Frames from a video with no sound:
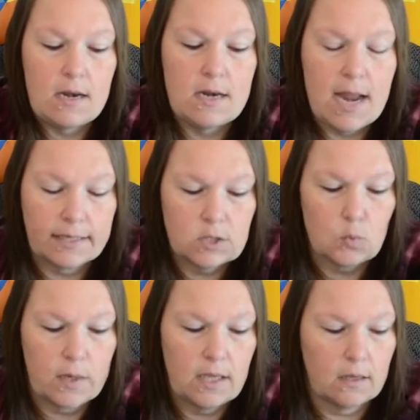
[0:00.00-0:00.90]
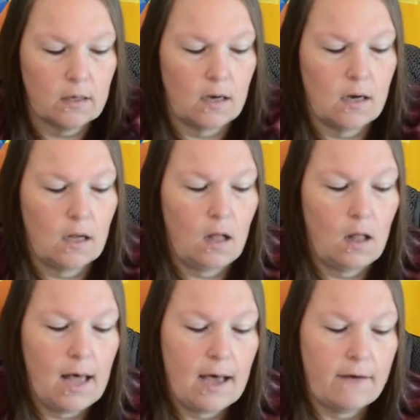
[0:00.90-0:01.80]
Next week, I'll
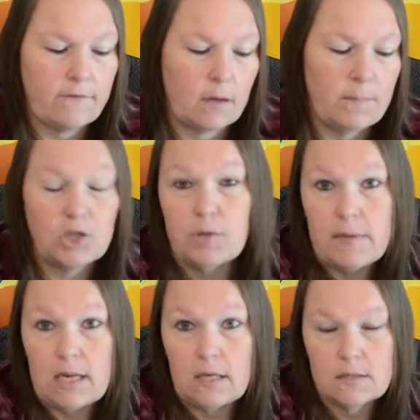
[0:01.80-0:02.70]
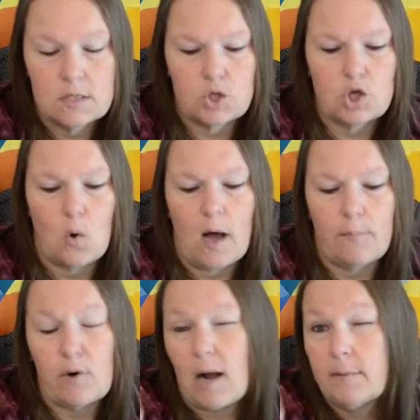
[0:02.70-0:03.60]
have a bunch of meetings, so I'll
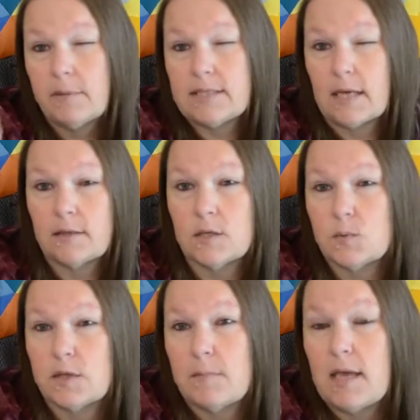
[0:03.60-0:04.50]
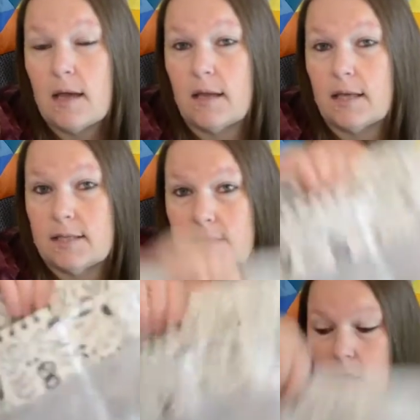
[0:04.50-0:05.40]
probably take those with me and get some
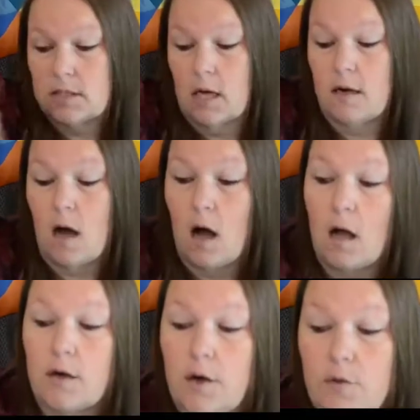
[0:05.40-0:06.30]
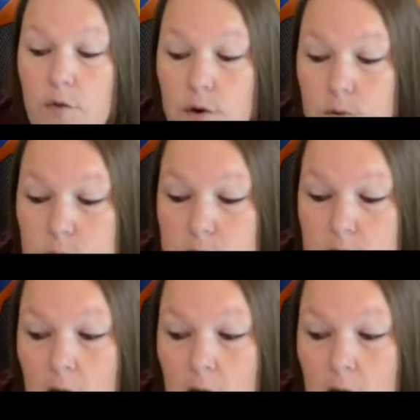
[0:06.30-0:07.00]
work done on those